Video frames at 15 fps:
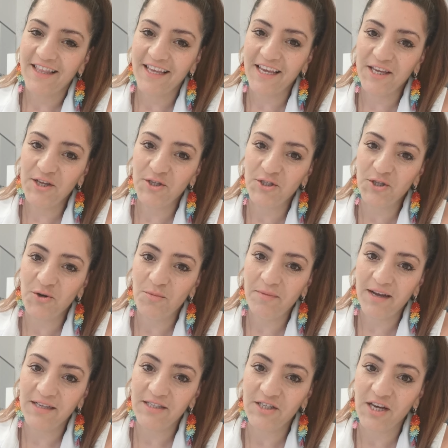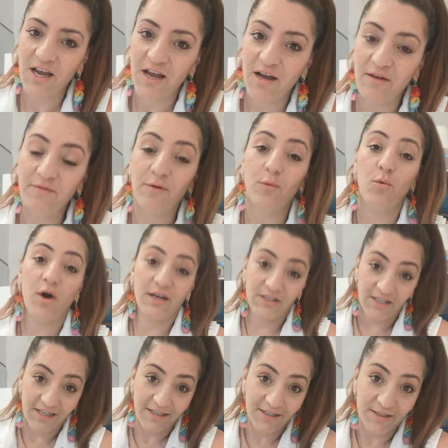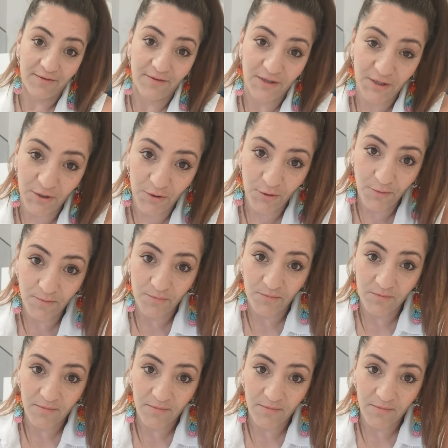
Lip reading: Thank you so much for watching this video.